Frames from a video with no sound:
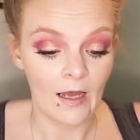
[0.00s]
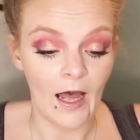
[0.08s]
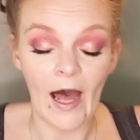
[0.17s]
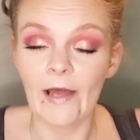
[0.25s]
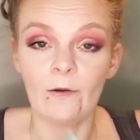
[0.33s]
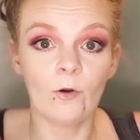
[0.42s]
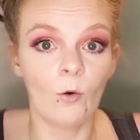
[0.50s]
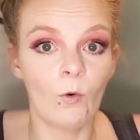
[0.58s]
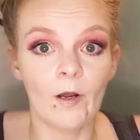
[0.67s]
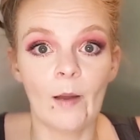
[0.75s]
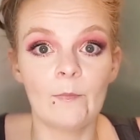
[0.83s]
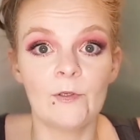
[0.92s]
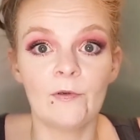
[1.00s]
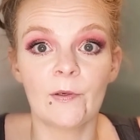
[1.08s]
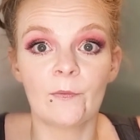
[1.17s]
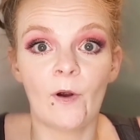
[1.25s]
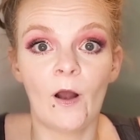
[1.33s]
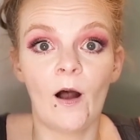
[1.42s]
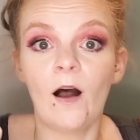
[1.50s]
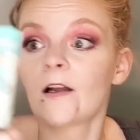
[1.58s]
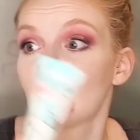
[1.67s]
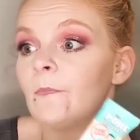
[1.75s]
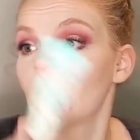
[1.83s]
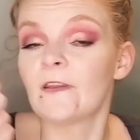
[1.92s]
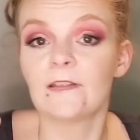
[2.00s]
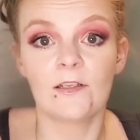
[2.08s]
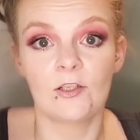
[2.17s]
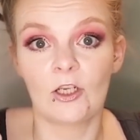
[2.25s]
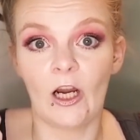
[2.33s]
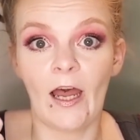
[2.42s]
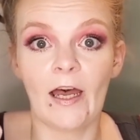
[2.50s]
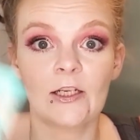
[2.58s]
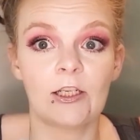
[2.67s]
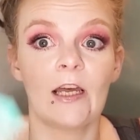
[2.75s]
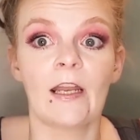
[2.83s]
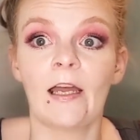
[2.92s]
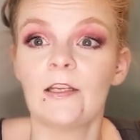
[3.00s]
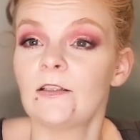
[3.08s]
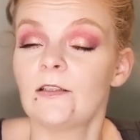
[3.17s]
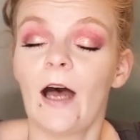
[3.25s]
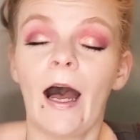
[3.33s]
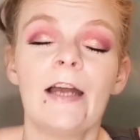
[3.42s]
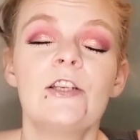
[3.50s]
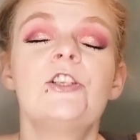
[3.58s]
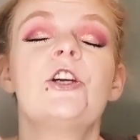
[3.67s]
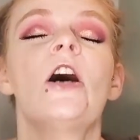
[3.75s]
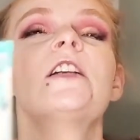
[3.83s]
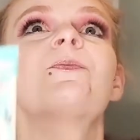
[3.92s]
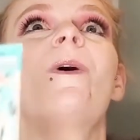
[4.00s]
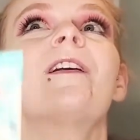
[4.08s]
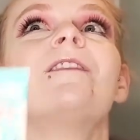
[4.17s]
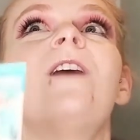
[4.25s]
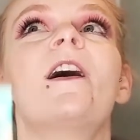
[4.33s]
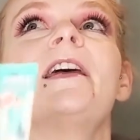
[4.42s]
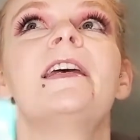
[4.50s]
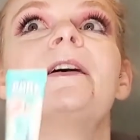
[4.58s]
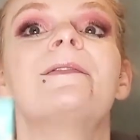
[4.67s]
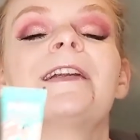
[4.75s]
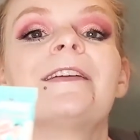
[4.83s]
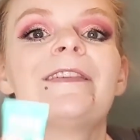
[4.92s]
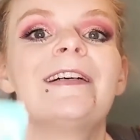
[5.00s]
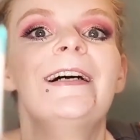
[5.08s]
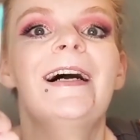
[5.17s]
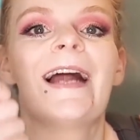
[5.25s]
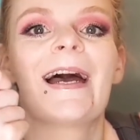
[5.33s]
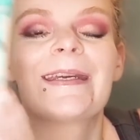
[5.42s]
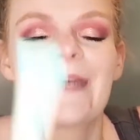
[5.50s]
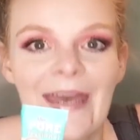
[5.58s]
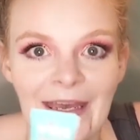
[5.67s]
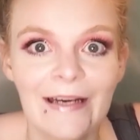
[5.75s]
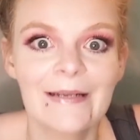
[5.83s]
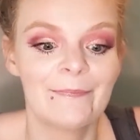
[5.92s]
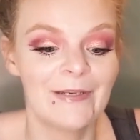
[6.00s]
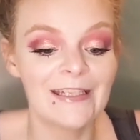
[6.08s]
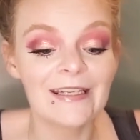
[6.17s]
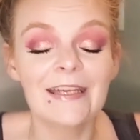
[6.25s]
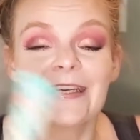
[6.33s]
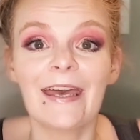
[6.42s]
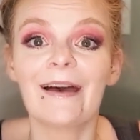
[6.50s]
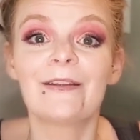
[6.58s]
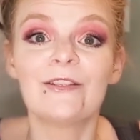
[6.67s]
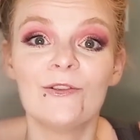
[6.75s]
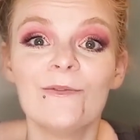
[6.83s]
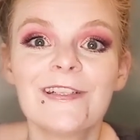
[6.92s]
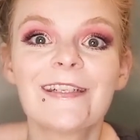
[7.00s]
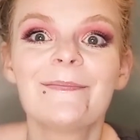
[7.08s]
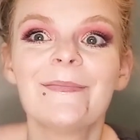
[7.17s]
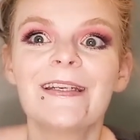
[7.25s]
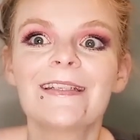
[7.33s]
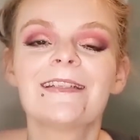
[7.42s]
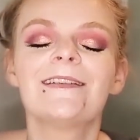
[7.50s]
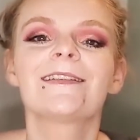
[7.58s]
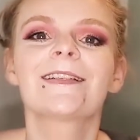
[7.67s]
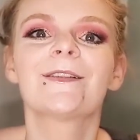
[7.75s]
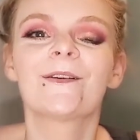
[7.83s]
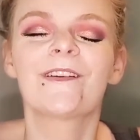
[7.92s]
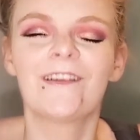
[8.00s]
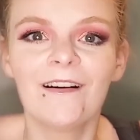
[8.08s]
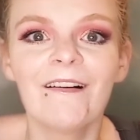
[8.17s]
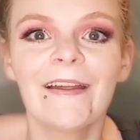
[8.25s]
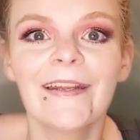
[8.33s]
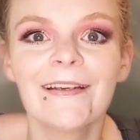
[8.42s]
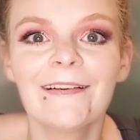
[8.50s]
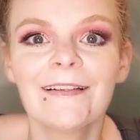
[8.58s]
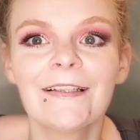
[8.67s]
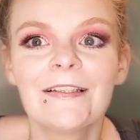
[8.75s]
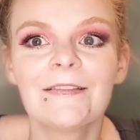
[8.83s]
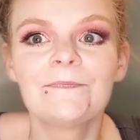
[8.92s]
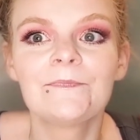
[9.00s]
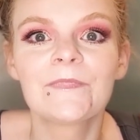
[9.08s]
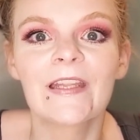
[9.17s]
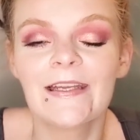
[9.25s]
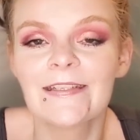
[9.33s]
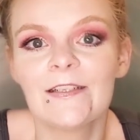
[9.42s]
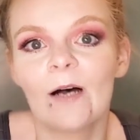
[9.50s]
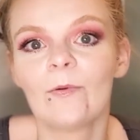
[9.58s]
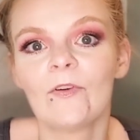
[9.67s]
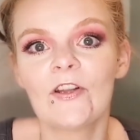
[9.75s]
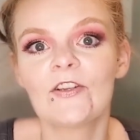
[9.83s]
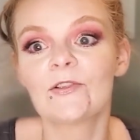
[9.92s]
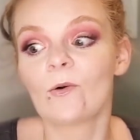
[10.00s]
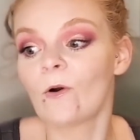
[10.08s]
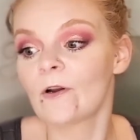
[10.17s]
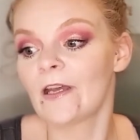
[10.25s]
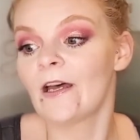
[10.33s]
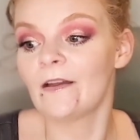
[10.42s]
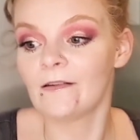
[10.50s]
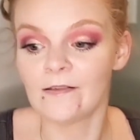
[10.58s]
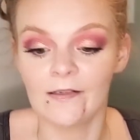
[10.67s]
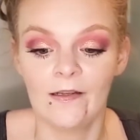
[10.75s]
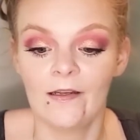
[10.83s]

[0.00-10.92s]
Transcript: I don't know what I'm doing wrong, but this is trash, and I just want to fucking get rid of it, and I can't because I can't use it because it doesn't look good. It's a double-edged sword, and